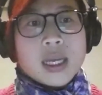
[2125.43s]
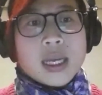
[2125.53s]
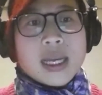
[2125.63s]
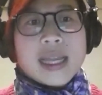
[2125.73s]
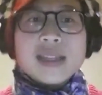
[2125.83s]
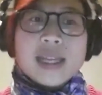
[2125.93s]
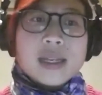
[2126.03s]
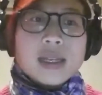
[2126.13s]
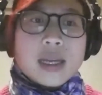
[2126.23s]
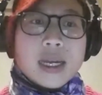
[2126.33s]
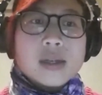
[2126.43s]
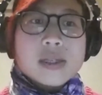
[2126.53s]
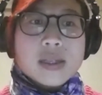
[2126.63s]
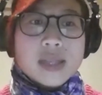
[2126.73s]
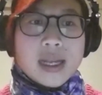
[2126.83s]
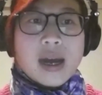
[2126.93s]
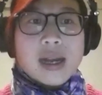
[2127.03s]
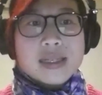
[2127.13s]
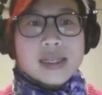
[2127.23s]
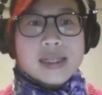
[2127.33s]
And then I also think
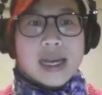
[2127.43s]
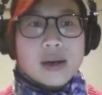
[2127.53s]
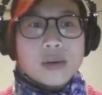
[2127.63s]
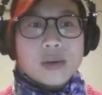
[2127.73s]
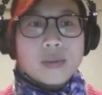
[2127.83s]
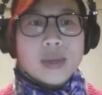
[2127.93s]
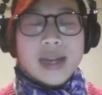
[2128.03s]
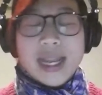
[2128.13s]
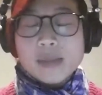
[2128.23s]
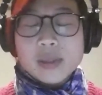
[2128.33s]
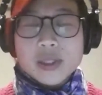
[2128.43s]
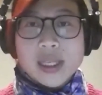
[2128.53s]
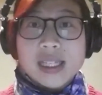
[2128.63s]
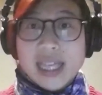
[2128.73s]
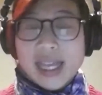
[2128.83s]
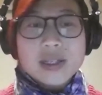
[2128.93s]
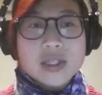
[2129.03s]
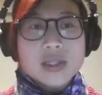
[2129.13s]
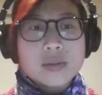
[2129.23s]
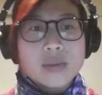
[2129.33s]
art is how we are able to
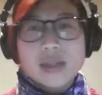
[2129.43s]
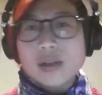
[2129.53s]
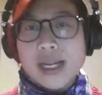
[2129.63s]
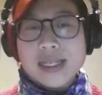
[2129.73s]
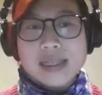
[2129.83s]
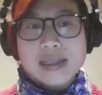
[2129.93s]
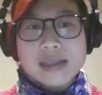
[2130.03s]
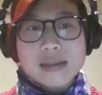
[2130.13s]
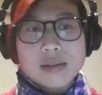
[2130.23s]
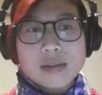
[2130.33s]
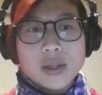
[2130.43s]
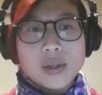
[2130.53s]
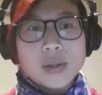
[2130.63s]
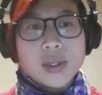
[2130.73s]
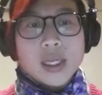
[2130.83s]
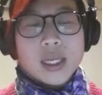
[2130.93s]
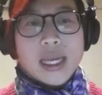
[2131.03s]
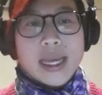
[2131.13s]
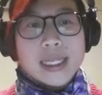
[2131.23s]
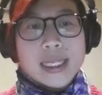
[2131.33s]
engage with a crisis, you know?
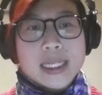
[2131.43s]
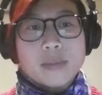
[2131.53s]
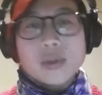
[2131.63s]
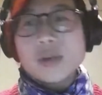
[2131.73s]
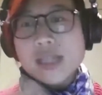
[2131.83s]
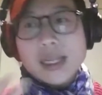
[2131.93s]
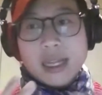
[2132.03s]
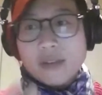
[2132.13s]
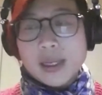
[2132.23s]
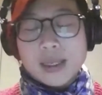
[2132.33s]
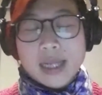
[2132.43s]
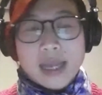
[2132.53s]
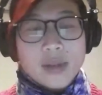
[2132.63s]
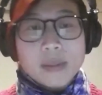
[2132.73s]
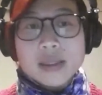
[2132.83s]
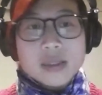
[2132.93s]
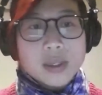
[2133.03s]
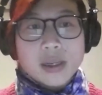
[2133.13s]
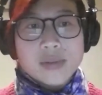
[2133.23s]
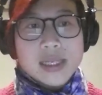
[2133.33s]
And Rosie and I have been having multiple
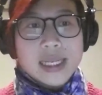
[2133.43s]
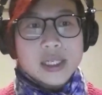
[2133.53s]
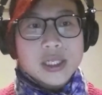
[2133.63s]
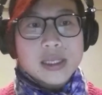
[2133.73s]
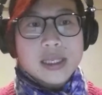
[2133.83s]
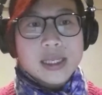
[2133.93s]
conversations